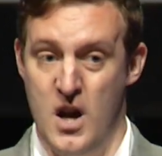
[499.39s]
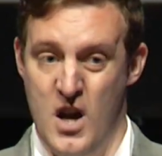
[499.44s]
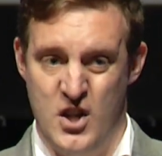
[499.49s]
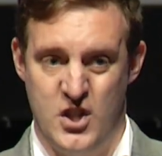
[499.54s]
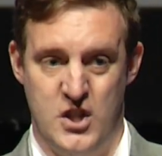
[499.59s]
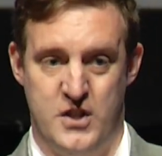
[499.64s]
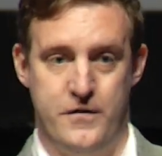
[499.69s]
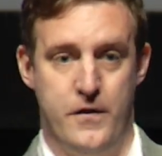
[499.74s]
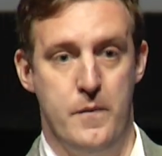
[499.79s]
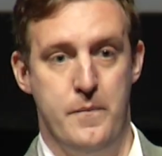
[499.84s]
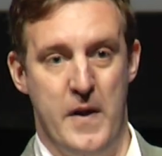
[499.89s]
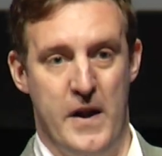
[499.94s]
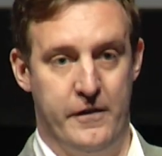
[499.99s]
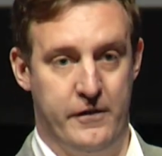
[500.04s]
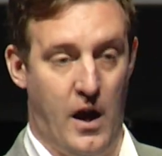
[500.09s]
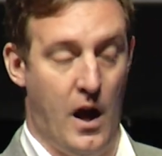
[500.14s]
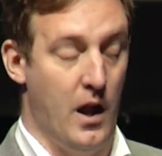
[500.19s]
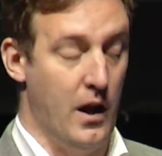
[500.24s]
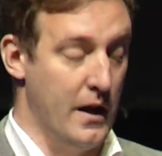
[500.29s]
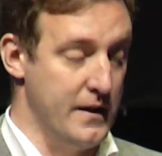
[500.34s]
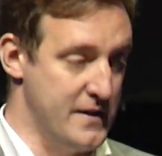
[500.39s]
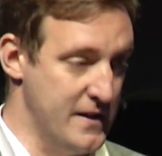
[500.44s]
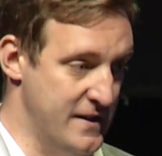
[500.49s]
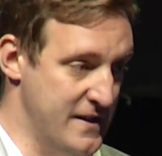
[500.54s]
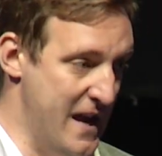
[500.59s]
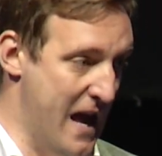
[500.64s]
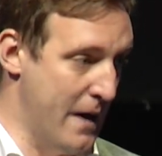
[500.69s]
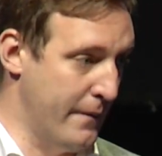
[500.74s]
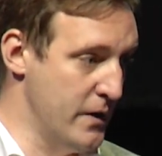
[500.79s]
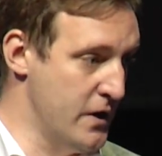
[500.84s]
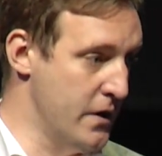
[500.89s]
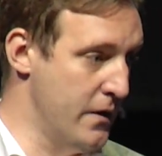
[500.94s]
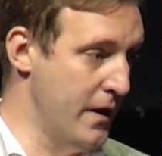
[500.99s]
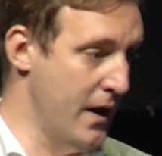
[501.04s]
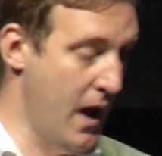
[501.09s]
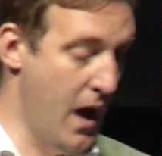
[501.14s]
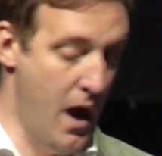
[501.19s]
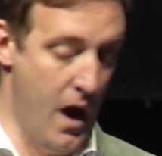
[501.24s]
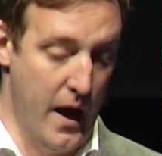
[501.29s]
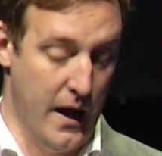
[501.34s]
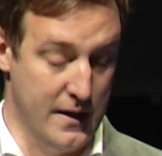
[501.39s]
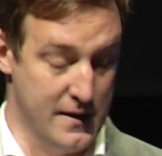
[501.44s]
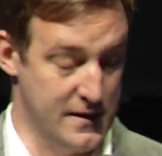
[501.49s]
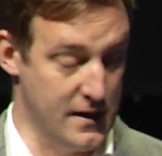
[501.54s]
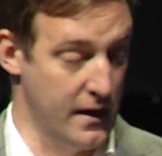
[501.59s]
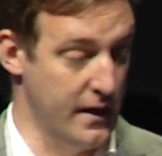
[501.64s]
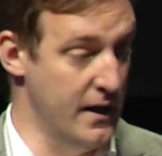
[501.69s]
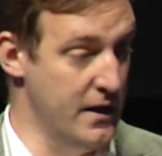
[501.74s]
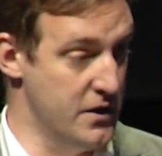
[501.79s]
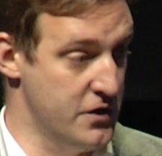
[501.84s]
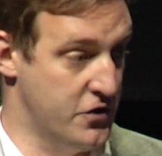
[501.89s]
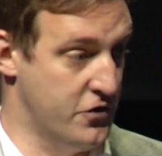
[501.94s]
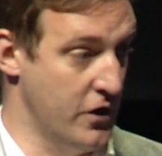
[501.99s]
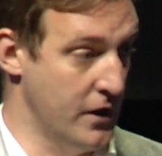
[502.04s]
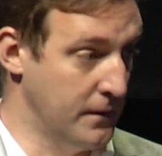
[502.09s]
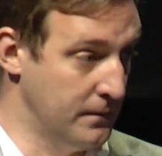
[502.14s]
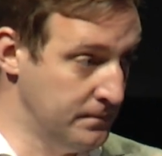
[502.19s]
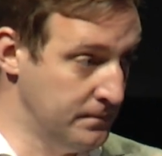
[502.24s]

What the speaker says: just for a bit of color to see how we do it inside industry.